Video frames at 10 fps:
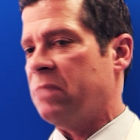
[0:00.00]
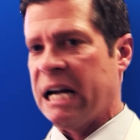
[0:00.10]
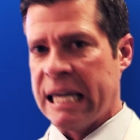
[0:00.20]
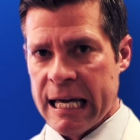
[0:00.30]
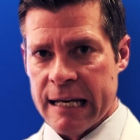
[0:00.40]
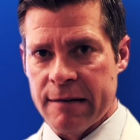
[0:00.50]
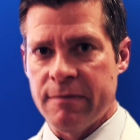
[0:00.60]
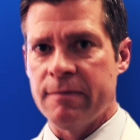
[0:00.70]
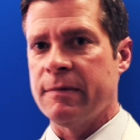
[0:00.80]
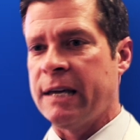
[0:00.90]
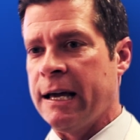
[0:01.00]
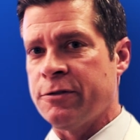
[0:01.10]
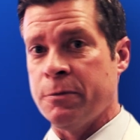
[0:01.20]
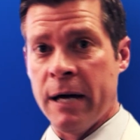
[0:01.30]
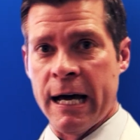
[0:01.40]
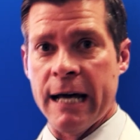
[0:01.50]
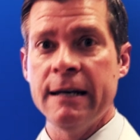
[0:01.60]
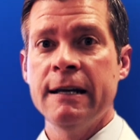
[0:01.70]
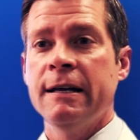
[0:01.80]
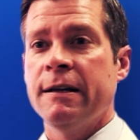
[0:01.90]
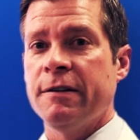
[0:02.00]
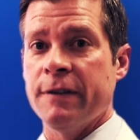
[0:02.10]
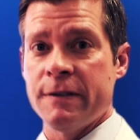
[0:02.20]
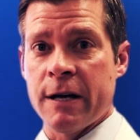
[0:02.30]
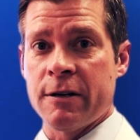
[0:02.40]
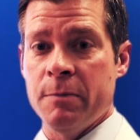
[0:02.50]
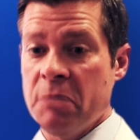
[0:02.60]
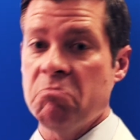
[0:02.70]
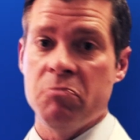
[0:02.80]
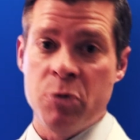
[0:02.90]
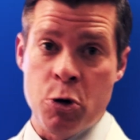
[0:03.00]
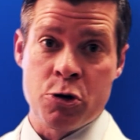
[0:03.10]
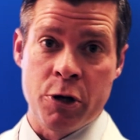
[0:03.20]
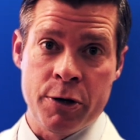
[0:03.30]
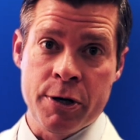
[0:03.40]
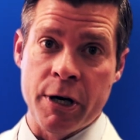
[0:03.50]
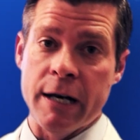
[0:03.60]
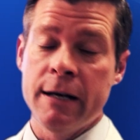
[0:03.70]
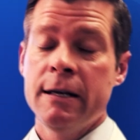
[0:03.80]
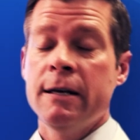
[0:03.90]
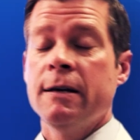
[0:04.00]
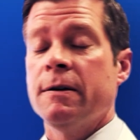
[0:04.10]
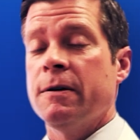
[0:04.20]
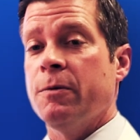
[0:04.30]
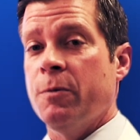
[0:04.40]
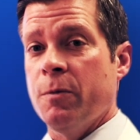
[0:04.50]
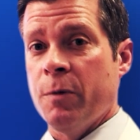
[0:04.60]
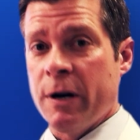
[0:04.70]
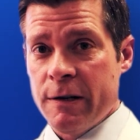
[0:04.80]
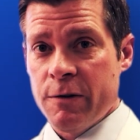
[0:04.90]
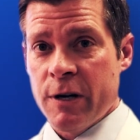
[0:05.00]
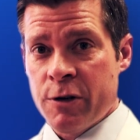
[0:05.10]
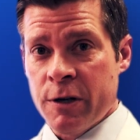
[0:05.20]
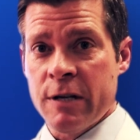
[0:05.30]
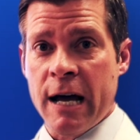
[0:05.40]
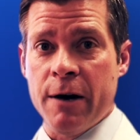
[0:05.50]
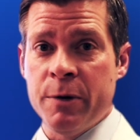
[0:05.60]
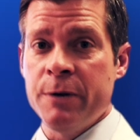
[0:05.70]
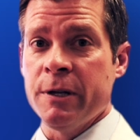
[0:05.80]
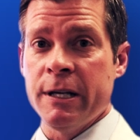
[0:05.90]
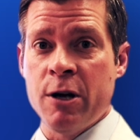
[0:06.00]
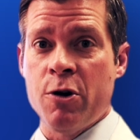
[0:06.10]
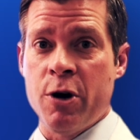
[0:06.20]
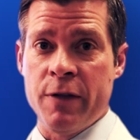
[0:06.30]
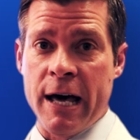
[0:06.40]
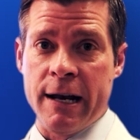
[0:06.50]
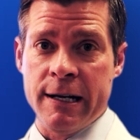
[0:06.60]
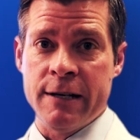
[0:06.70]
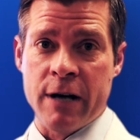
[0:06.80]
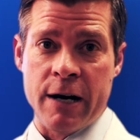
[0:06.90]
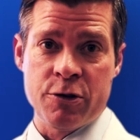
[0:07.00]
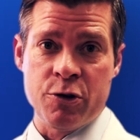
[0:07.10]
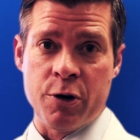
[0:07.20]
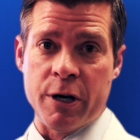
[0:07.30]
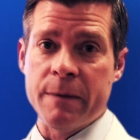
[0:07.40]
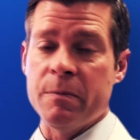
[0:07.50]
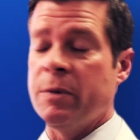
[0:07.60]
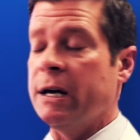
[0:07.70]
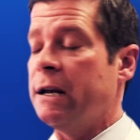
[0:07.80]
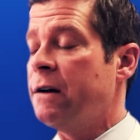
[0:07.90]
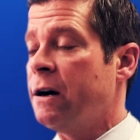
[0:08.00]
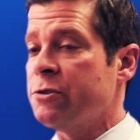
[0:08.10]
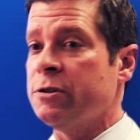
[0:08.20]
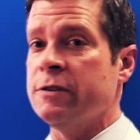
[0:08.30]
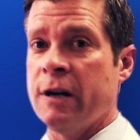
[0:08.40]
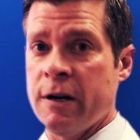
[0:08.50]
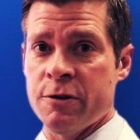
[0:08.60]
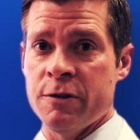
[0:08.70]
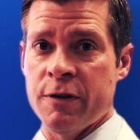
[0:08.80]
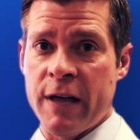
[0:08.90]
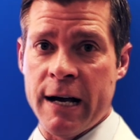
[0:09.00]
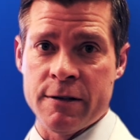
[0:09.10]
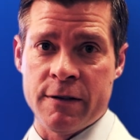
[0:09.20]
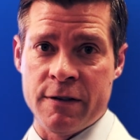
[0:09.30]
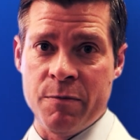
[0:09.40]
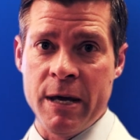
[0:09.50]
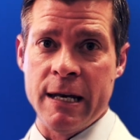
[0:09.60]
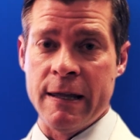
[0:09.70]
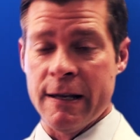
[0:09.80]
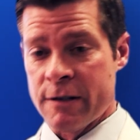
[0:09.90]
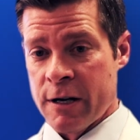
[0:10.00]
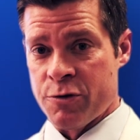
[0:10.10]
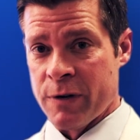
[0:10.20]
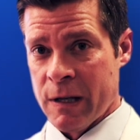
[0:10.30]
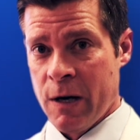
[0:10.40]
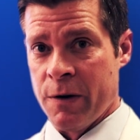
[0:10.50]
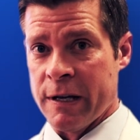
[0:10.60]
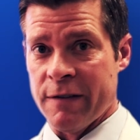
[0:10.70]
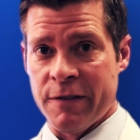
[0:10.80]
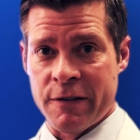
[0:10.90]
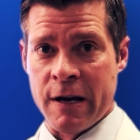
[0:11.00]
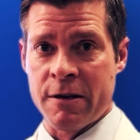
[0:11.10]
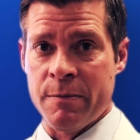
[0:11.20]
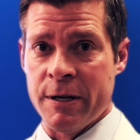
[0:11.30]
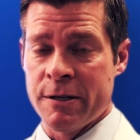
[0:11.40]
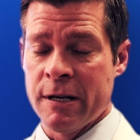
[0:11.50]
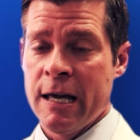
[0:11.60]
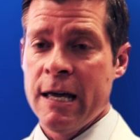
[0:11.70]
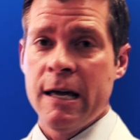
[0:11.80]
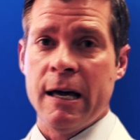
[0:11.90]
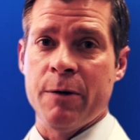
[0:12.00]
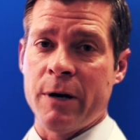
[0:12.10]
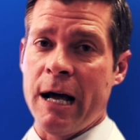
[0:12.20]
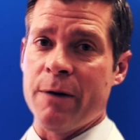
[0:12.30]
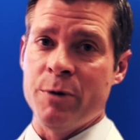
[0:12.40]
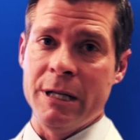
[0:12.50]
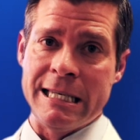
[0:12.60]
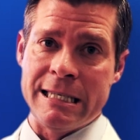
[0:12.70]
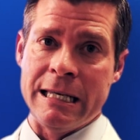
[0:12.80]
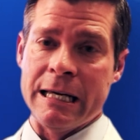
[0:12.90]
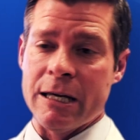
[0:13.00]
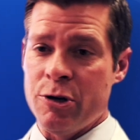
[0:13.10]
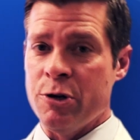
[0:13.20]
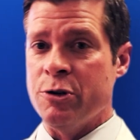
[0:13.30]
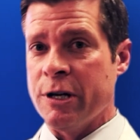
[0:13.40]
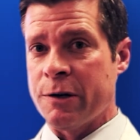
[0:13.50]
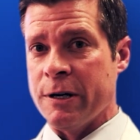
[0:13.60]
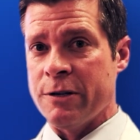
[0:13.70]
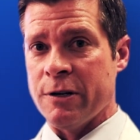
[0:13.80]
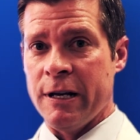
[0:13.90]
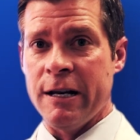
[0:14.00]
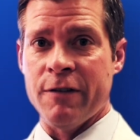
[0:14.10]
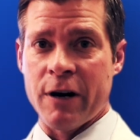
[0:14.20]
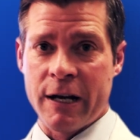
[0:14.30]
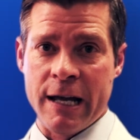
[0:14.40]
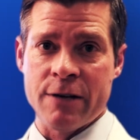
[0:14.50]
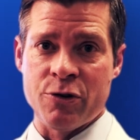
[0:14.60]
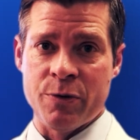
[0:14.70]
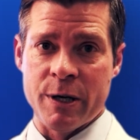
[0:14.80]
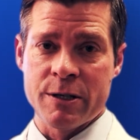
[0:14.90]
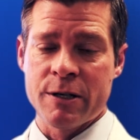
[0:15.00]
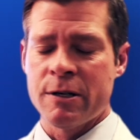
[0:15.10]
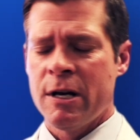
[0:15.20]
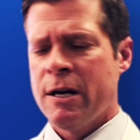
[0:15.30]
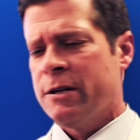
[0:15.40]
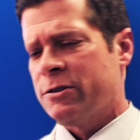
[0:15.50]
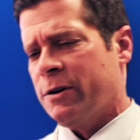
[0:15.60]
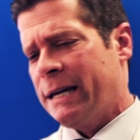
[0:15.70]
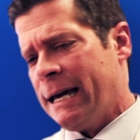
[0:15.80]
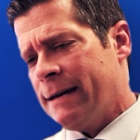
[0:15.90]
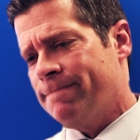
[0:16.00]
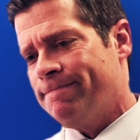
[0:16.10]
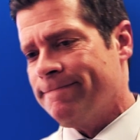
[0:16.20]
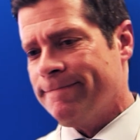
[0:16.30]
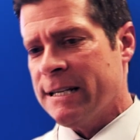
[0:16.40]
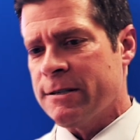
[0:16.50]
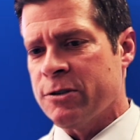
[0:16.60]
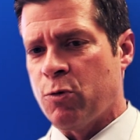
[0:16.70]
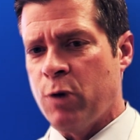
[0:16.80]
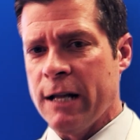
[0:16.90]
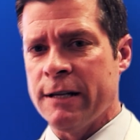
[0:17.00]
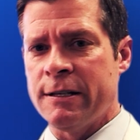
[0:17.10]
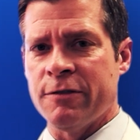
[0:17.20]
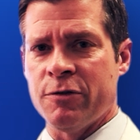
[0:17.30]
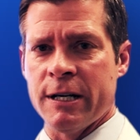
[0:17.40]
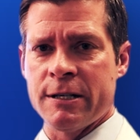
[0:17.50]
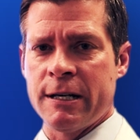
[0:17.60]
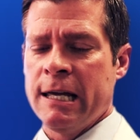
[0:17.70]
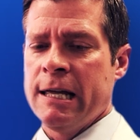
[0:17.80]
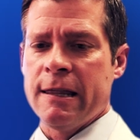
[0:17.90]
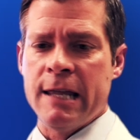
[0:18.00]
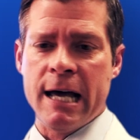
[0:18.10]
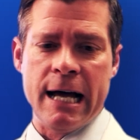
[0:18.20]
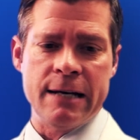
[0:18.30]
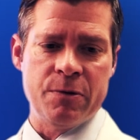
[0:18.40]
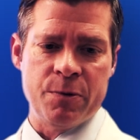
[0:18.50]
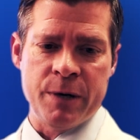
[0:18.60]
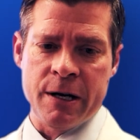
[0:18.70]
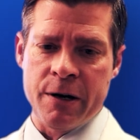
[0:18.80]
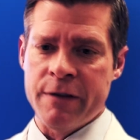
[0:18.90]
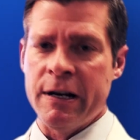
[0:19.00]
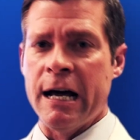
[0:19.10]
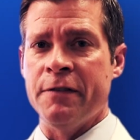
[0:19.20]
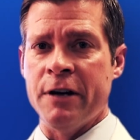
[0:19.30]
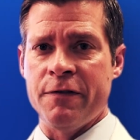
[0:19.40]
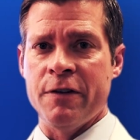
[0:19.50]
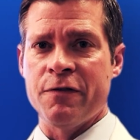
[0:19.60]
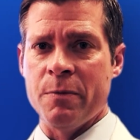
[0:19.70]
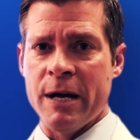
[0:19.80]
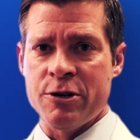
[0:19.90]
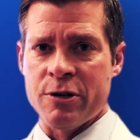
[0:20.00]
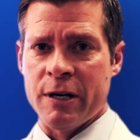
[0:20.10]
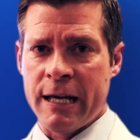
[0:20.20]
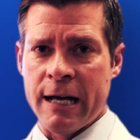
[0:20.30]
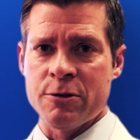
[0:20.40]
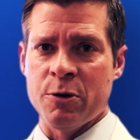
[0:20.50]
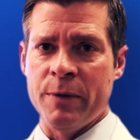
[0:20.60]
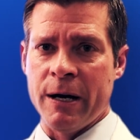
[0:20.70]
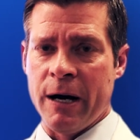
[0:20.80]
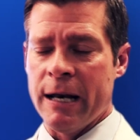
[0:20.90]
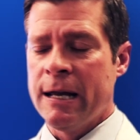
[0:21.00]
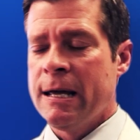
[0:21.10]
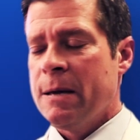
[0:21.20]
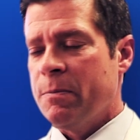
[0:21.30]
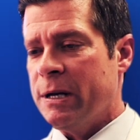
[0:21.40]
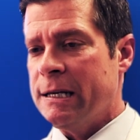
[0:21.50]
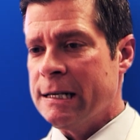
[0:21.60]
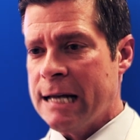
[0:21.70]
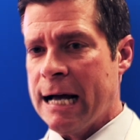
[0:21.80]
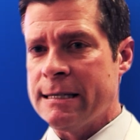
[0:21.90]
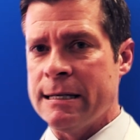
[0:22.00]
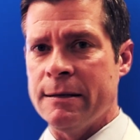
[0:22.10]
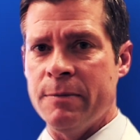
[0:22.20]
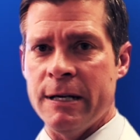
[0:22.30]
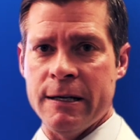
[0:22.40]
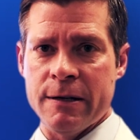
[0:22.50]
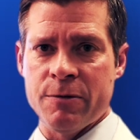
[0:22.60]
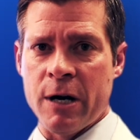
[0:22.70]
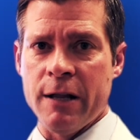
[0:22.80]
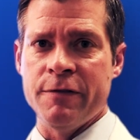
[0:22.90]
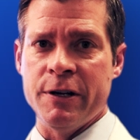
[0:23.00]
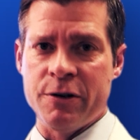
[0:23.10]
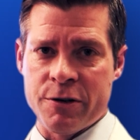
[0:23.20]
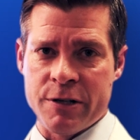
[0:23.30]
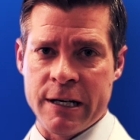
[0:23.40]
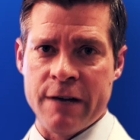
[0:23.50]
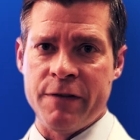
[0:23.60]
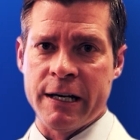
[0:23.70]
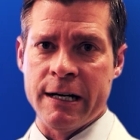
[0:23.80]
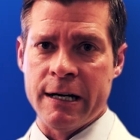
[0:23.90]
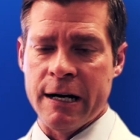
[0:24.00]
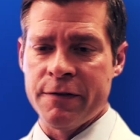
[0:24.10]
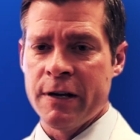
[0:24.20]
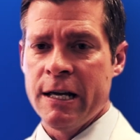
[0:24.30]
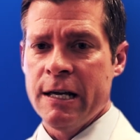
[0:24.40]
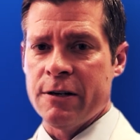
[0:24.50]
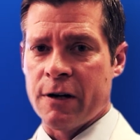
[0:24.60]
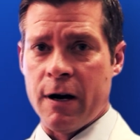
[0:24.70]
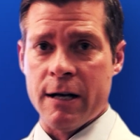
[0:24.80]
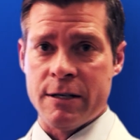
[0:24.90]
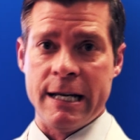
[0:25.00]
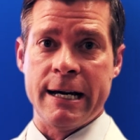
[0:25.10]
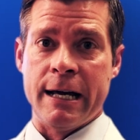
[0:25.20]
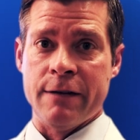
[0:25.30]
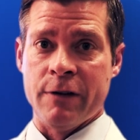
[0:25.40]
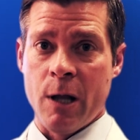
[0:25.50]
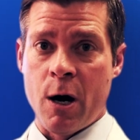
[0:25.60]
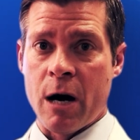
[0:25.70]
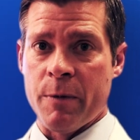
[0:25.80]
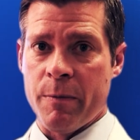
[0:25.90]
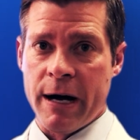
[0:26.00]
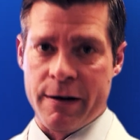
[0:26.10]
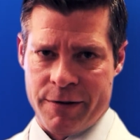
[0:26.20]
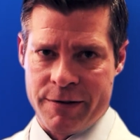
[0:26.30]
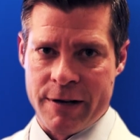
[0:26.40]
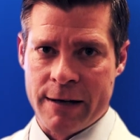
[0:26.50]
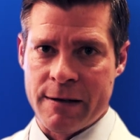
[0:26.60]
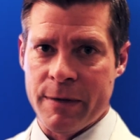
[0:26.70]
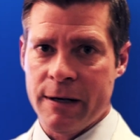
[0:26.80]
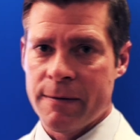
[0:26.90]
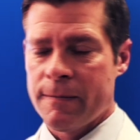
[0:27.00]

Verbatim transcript: I get it. Cancer bad, vasectomy usually good. It turns out we really don't know that entire story, but hundreds and hundreds of thousands of men in this country alone get vasectomies, and we're not really seeing a huge increase in any of our cancer risks. So, again, this is a relative risk that we don't even have enough information to counsel men on, but does not seem to be relevant or significant enough to cause any kind of alarm about vasectomy.